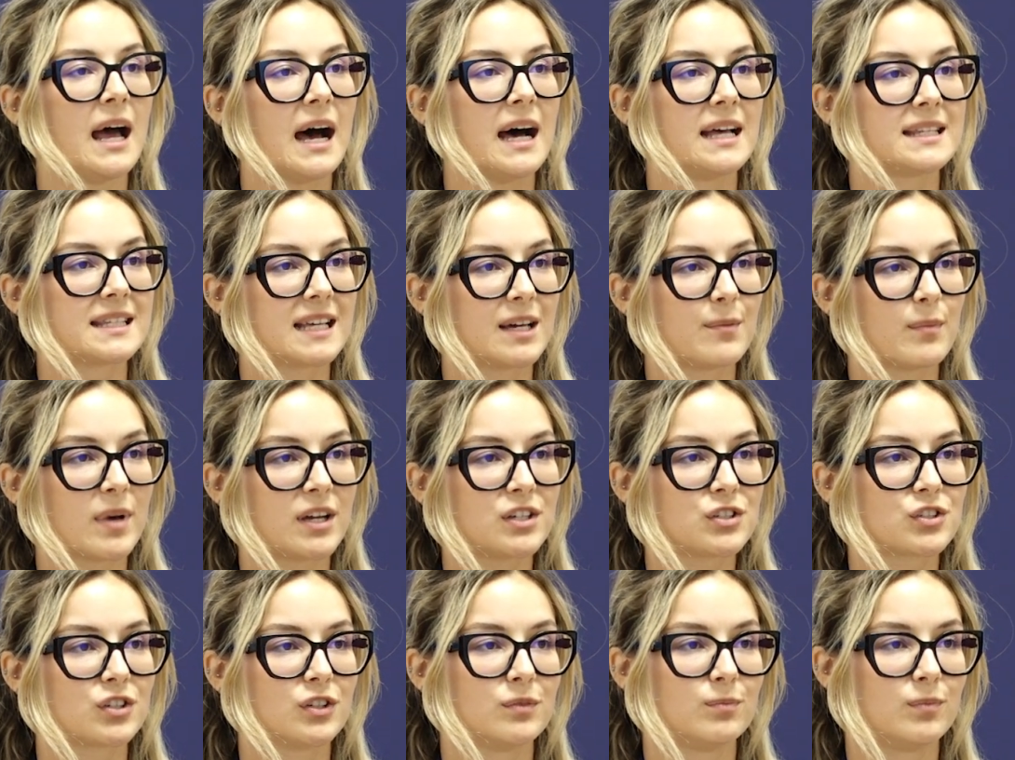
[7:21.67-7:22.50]
As I
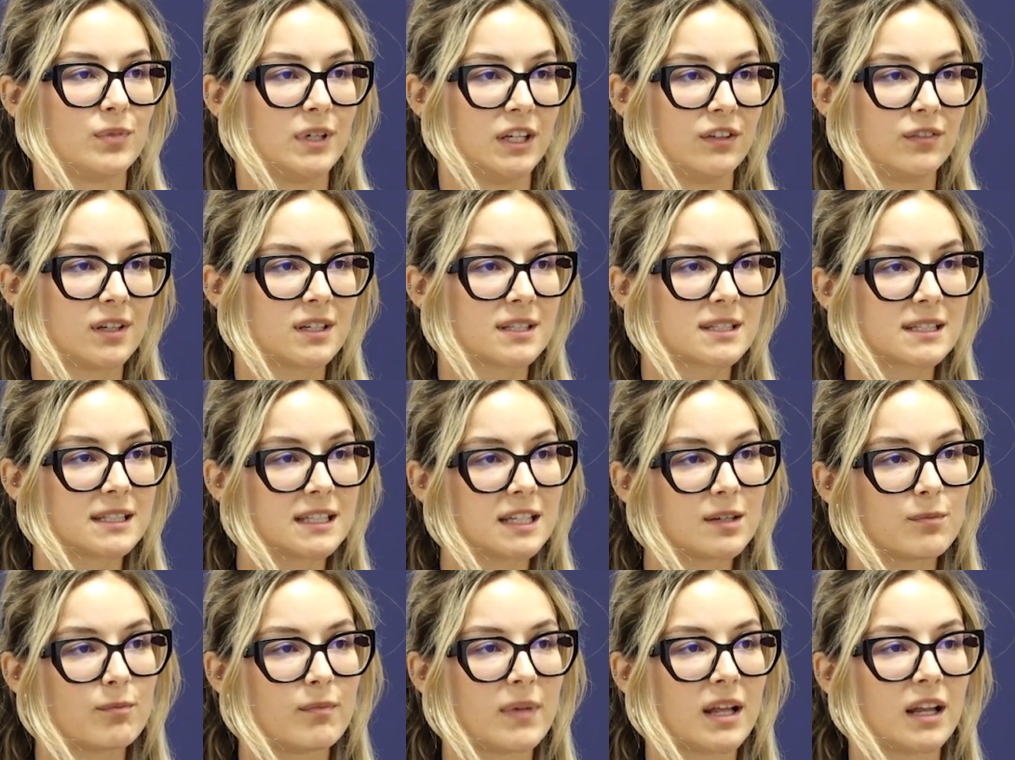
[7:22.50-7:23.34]
mentioned
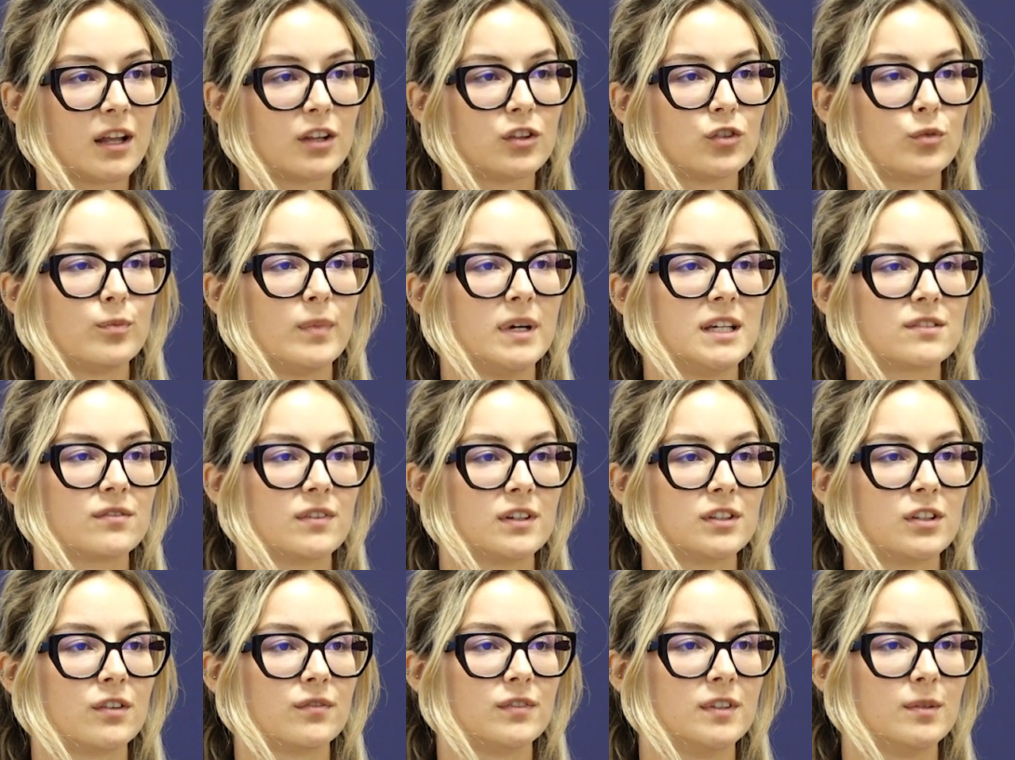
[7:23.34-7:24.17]
previously, melanoma is
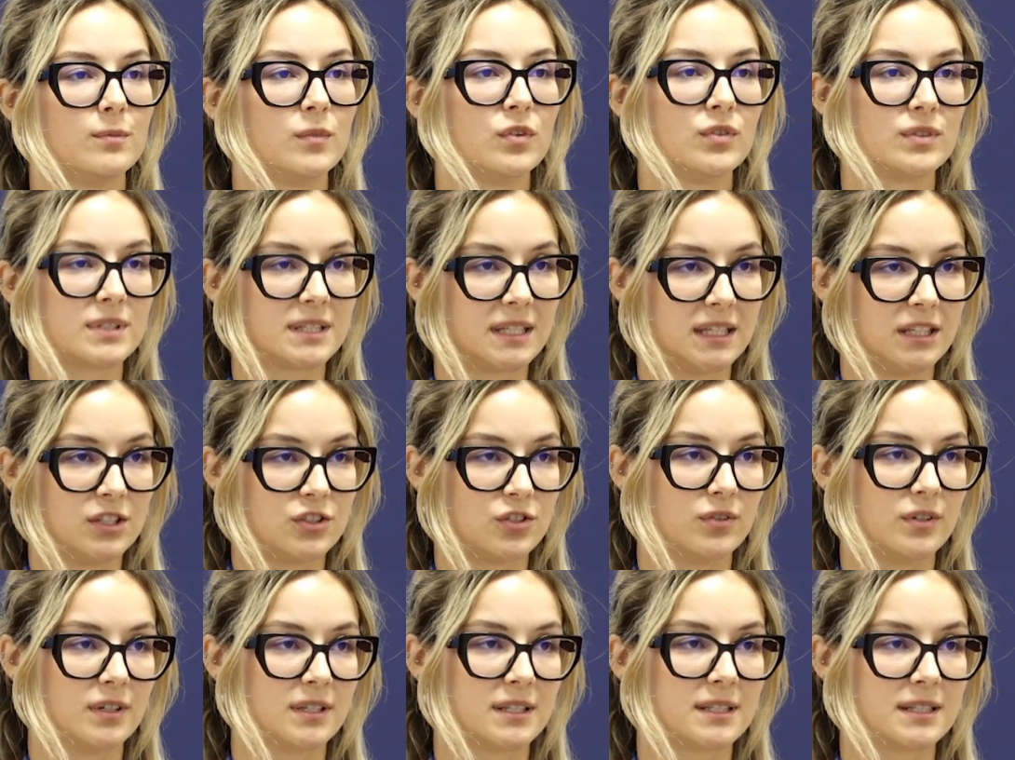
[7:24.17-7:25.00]
one of the most
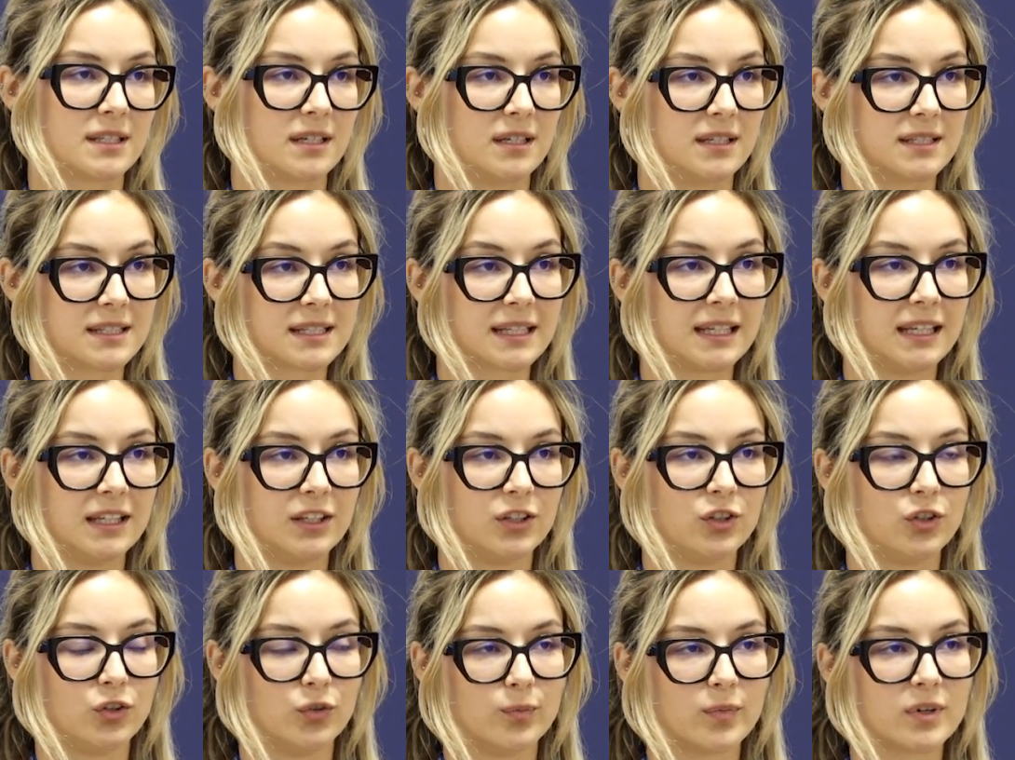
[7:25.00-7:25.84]
dangerous skin
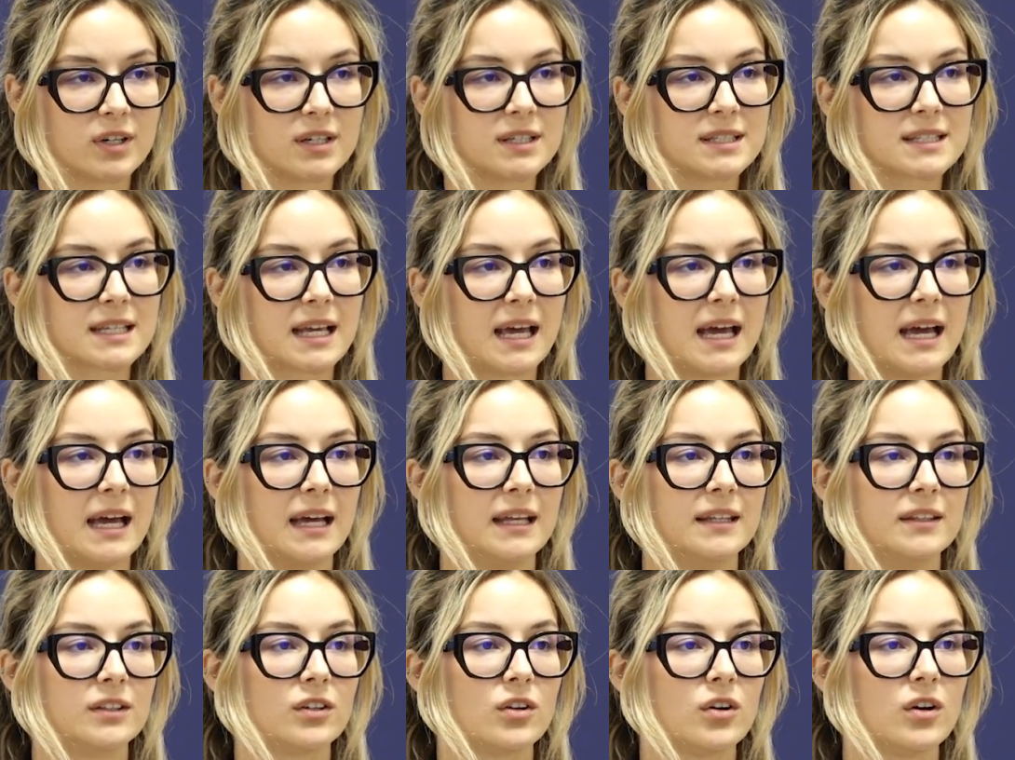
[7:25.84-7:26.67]
tumors,
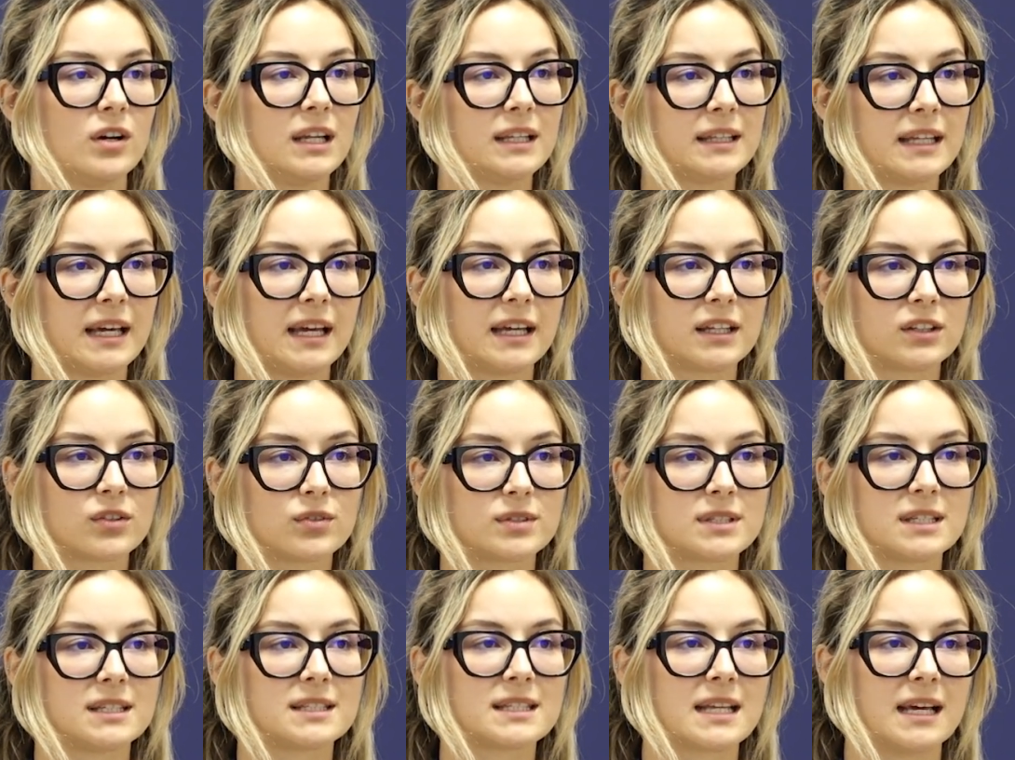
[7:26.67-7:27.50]
and early
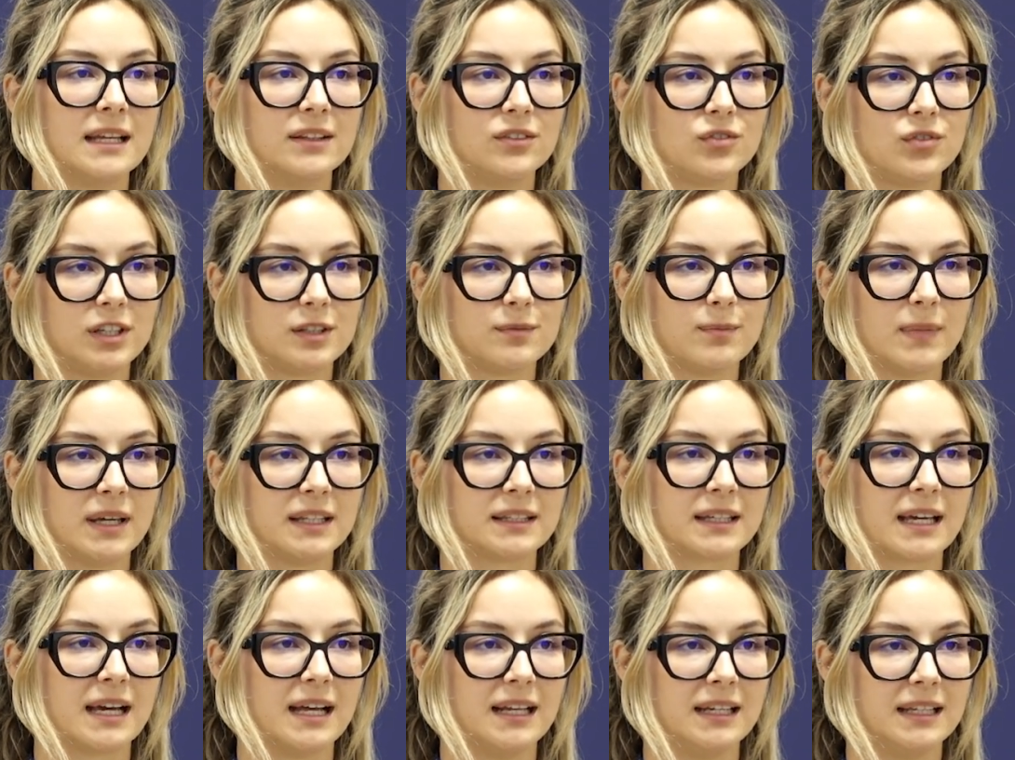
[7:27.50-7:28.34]
diagnosis and
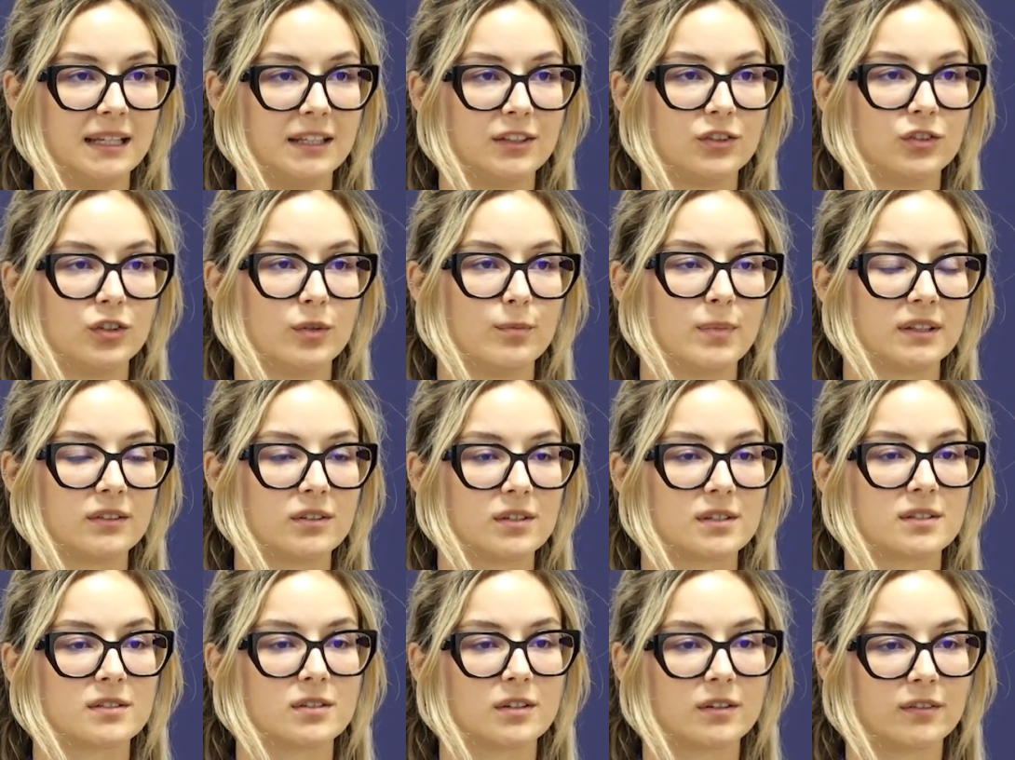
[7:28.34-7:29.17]
treatment can lead to a
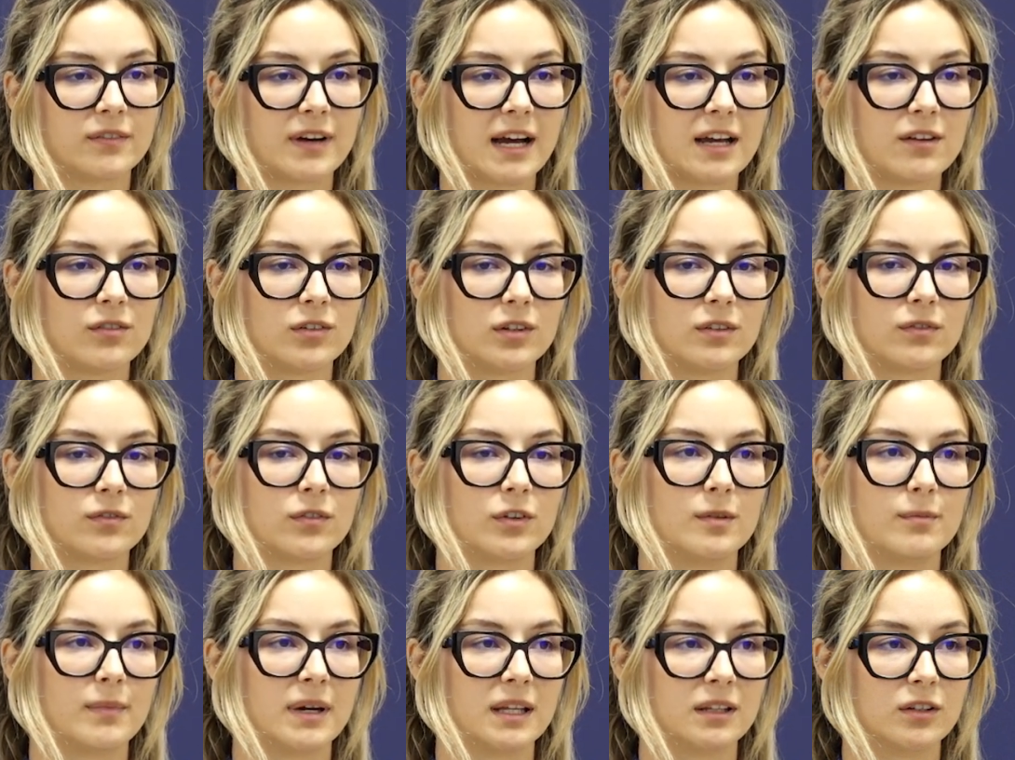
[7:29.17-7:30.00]
better survival
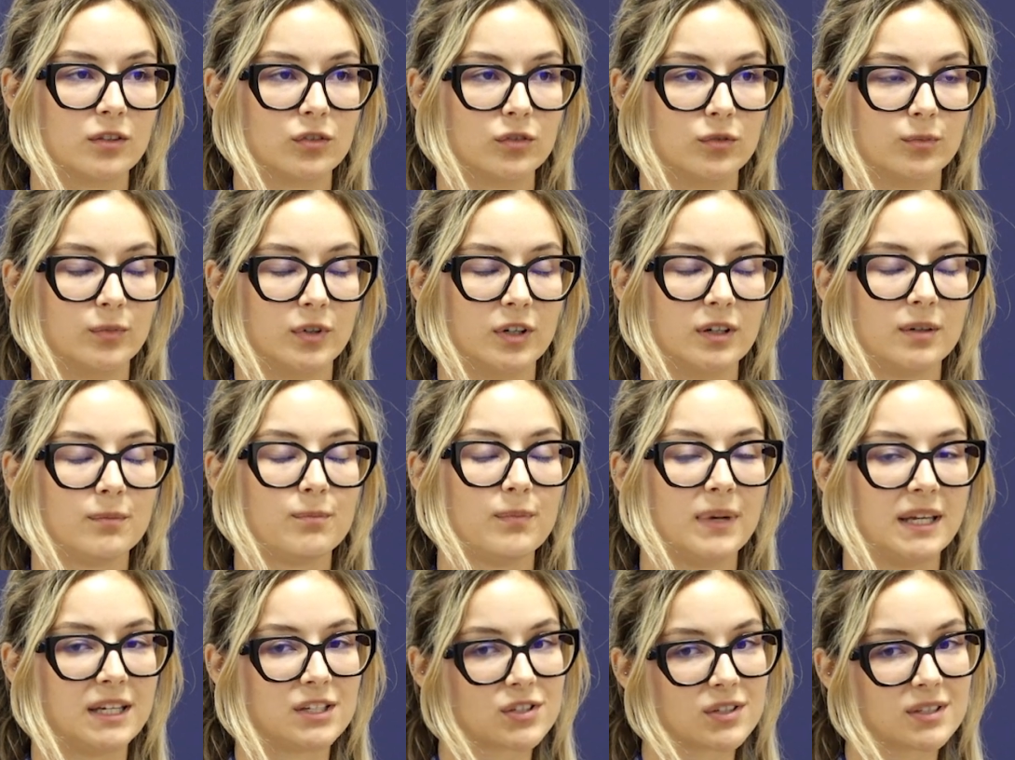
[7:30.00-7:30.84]
for melanoma
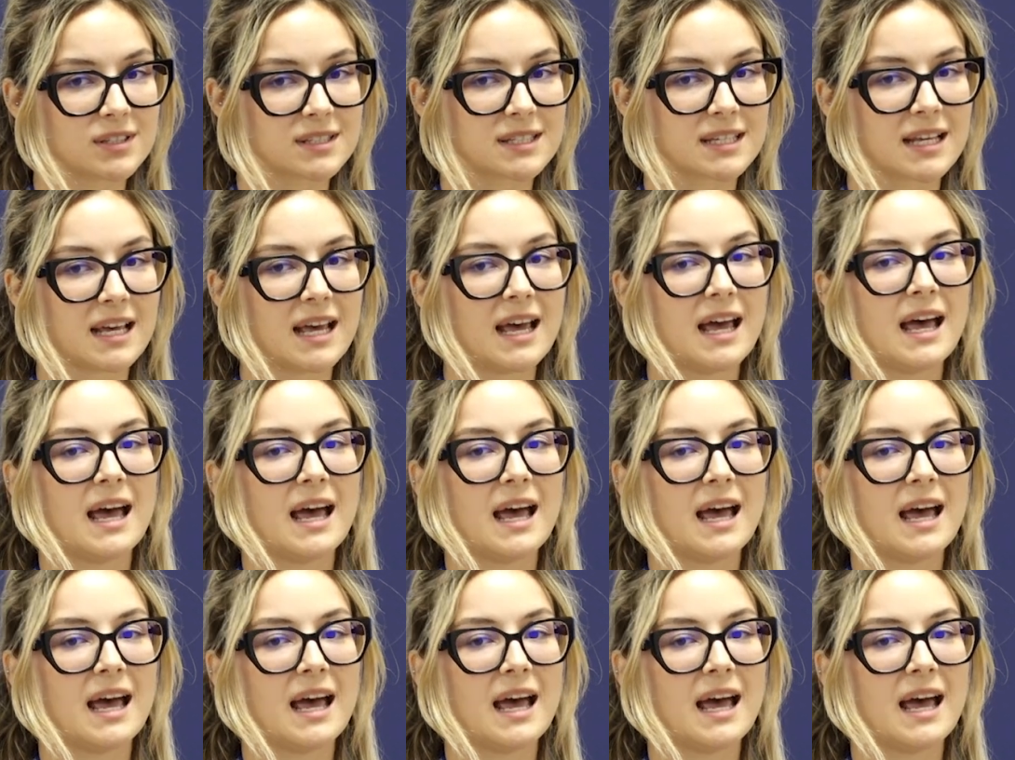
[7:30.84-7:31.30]
patients,